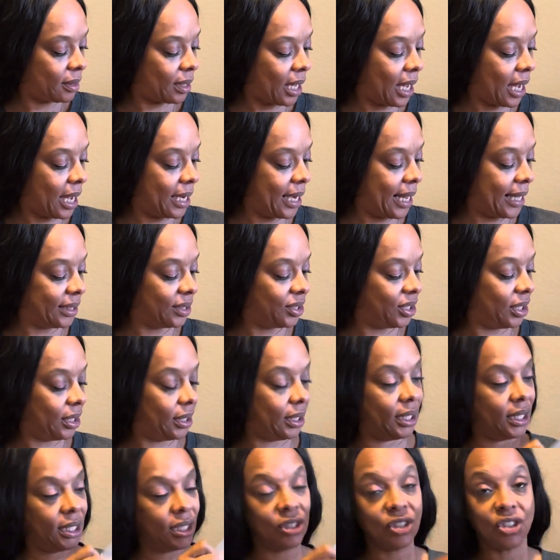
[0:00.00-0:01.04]
an
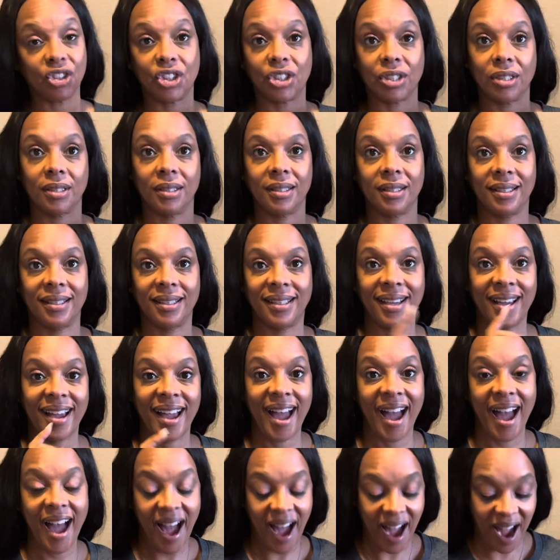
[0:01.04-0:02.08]
18-inch,
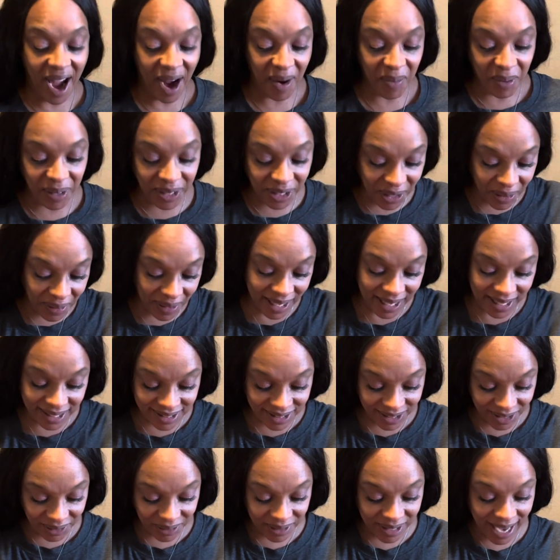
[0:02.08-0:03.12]
I want to go ahead and
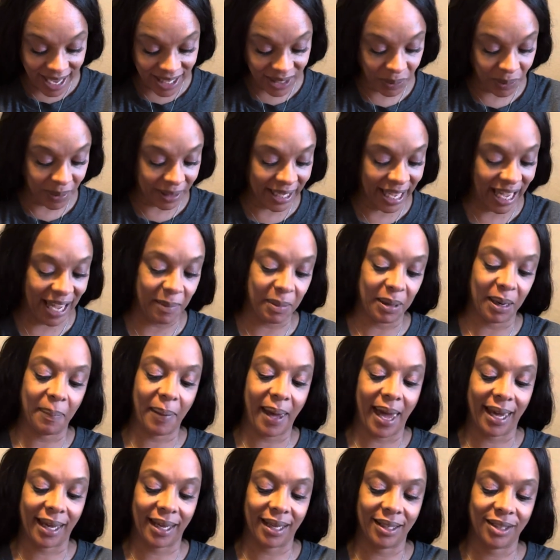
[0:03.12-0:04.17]
tell you guys what came in the
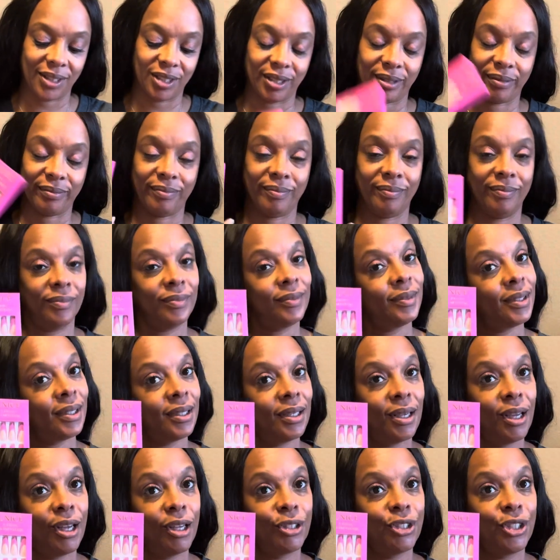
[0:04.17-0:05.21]
package.
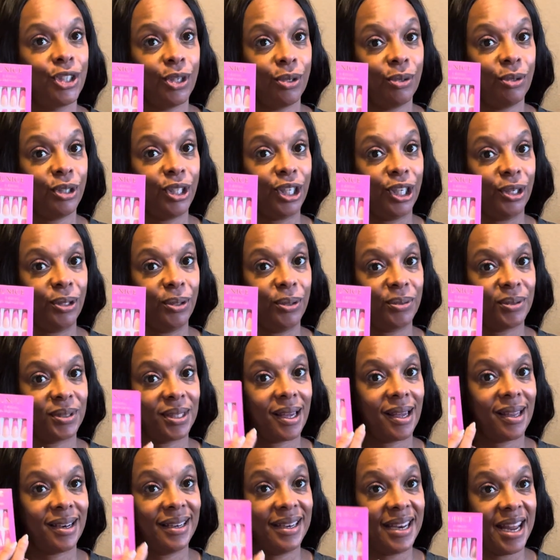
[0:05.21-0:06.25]
Too cute
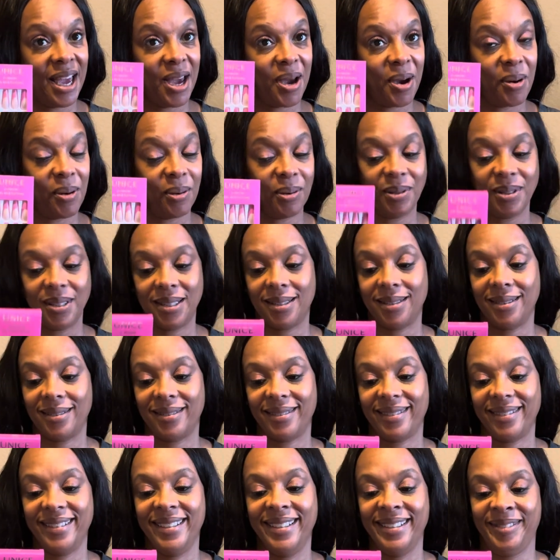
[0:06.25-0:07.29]
nails.
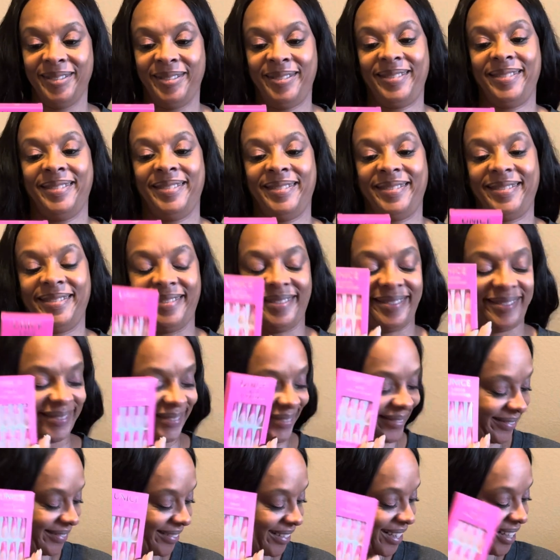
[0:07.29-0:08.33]

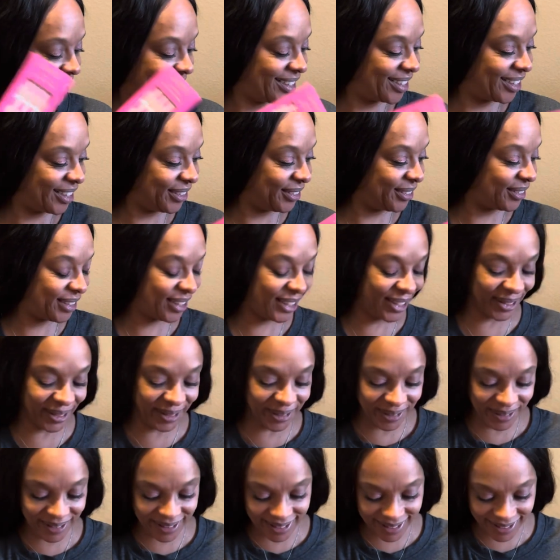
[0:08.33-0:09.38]
Too
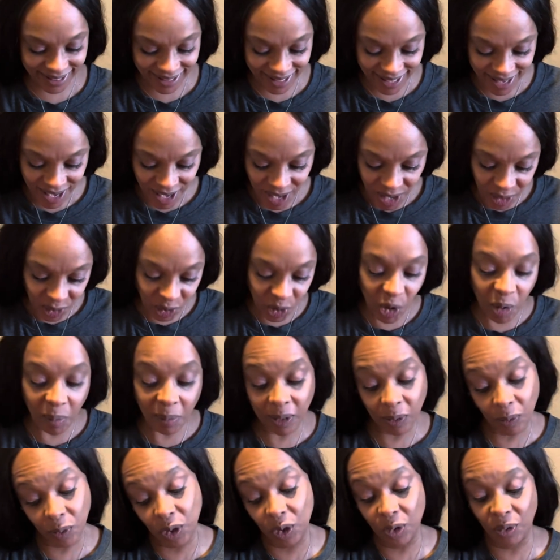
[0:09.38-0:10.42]
cute. Normally
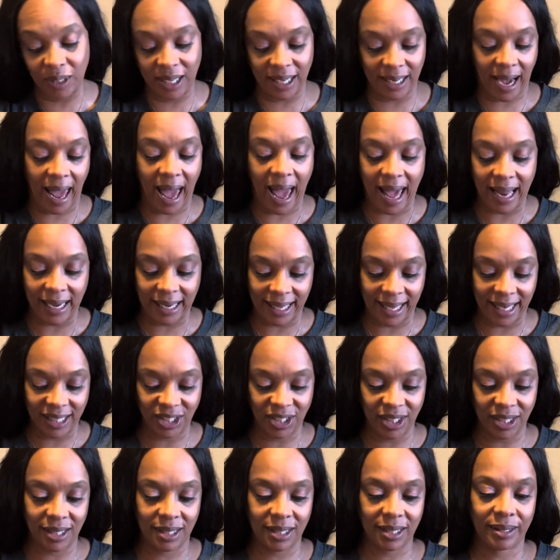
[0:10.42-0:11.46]
you get
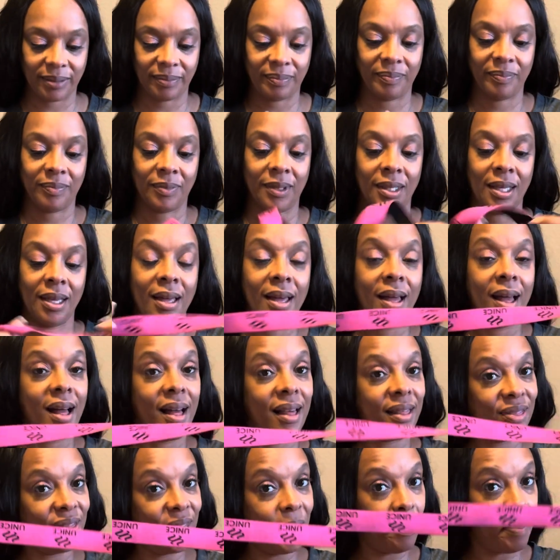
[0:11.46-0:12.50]
eyelashes.
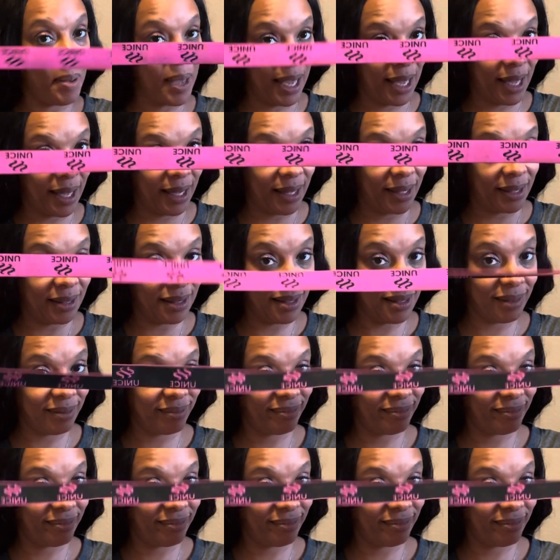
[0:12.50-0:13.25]
The band.